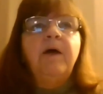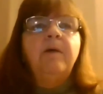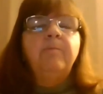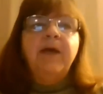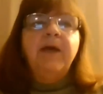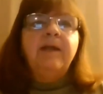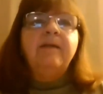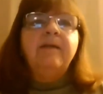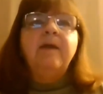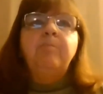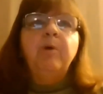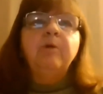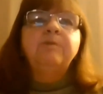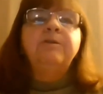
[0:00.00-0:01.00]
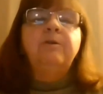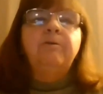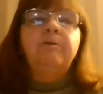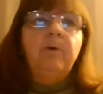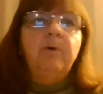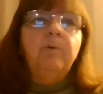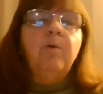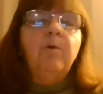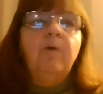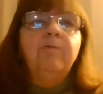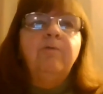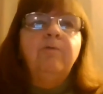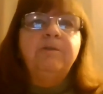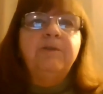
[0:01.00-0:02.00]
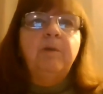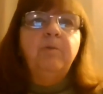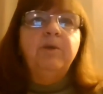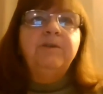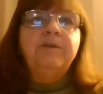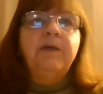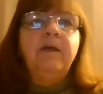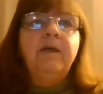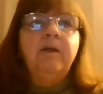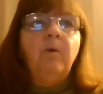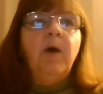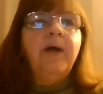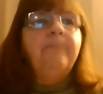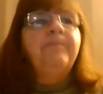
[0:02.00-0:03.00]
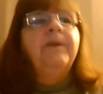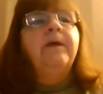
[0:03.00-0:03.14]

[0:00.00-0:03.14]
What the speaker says: But getting that personal phone call from someone saying, you know what?